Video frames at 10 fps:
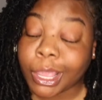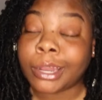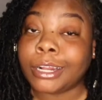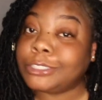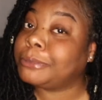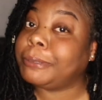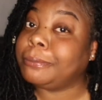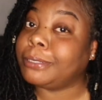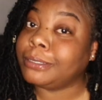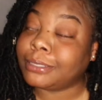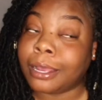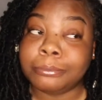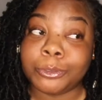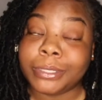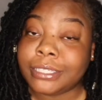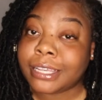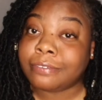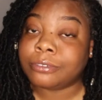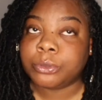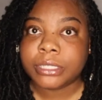And I just peeped this. I'm
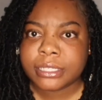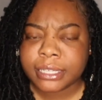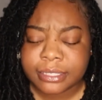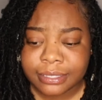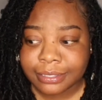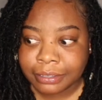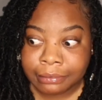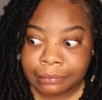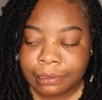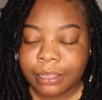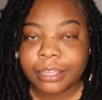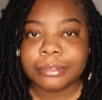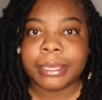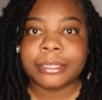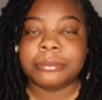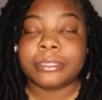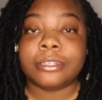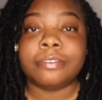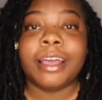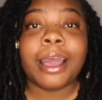26, aging
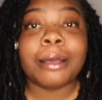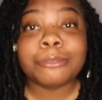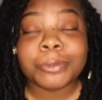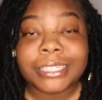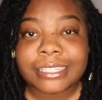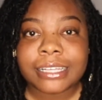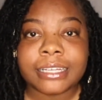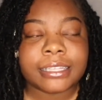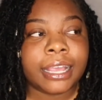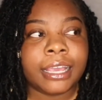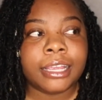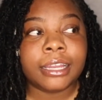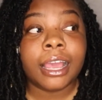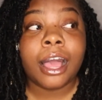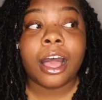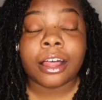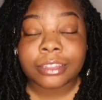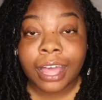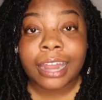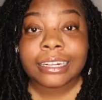myself. I'm 26, and a
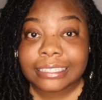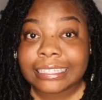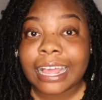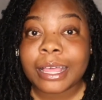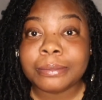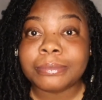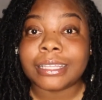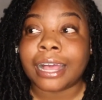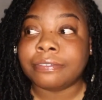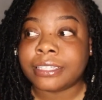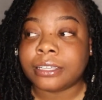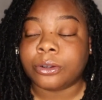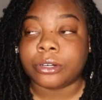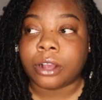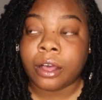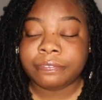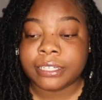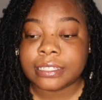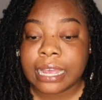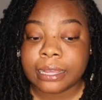lot of the times I've seen, or
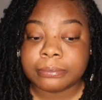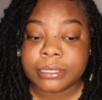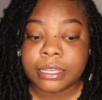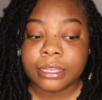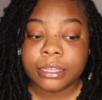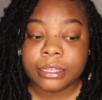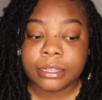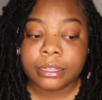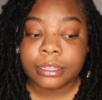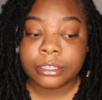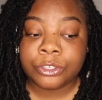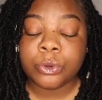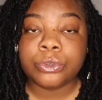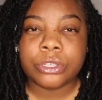oftentimes, you'll